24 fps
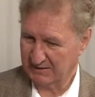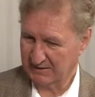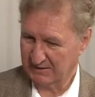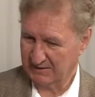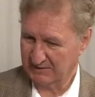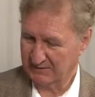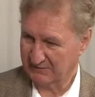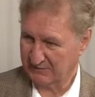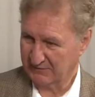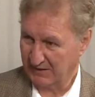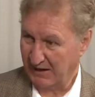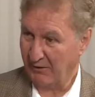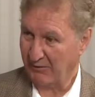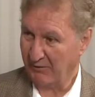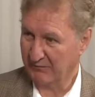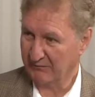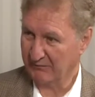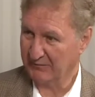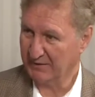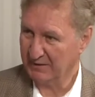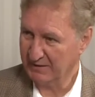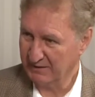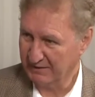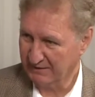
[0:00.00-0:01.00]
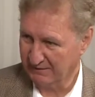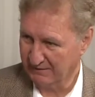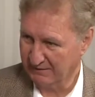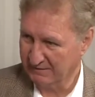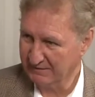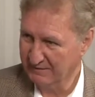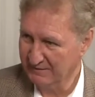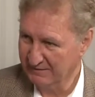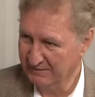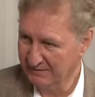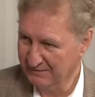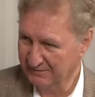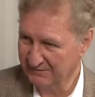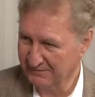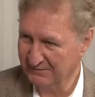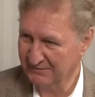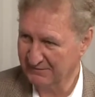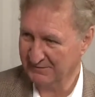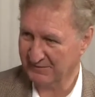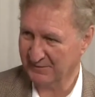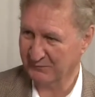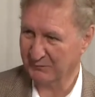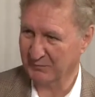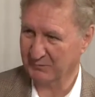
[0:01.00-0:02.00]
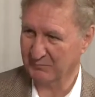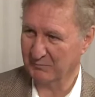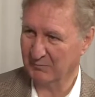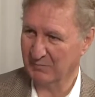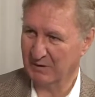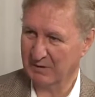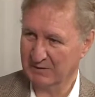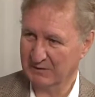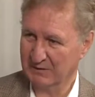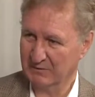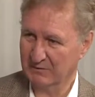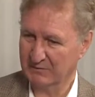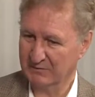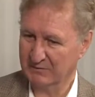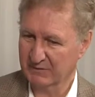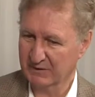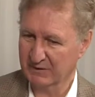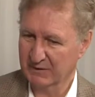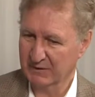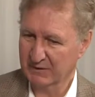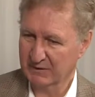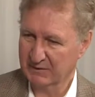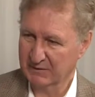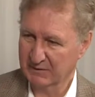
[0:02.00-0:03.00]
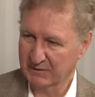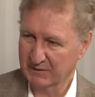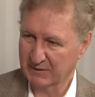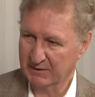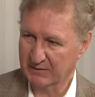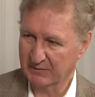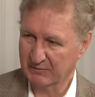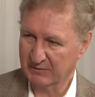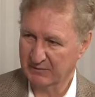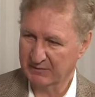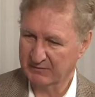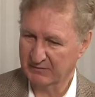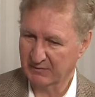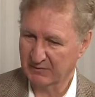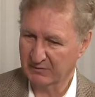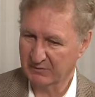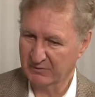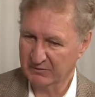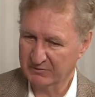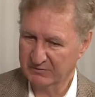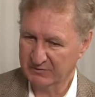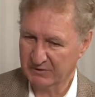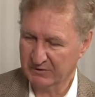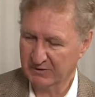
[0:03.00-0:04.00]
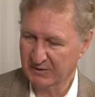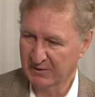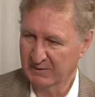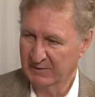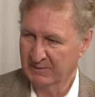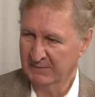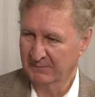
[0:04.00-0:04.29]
in this hour of need, you know, we might not get a resolution.